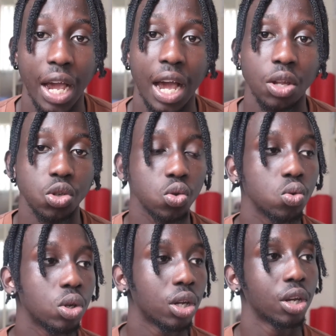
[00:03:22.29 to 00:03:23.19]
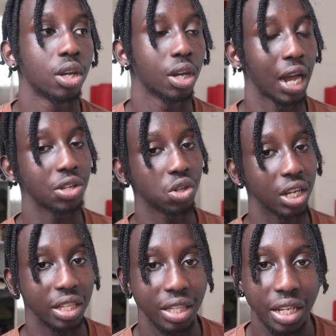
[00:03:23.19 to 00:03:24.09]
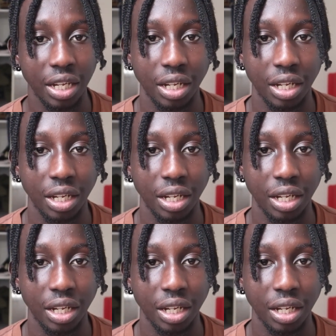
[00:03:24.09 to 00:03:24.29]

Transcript: how to get there,